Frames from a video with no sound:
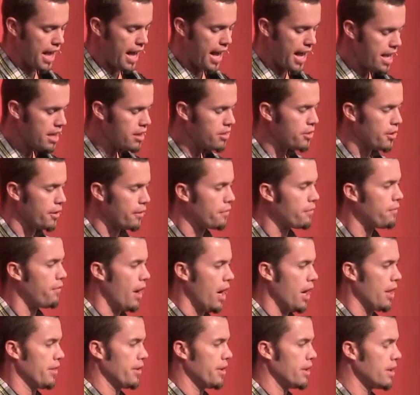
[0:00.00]
and their
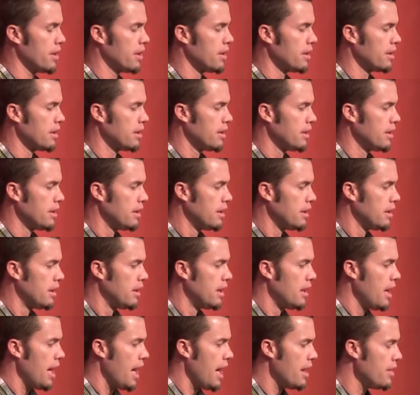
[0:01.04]
father,
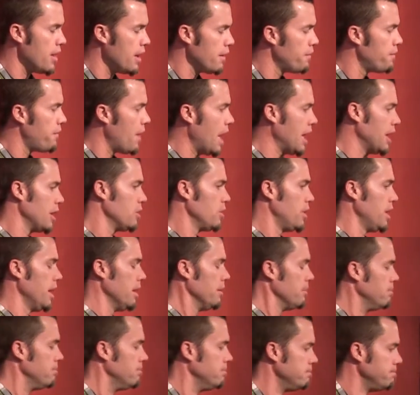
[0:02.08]
and they followed him.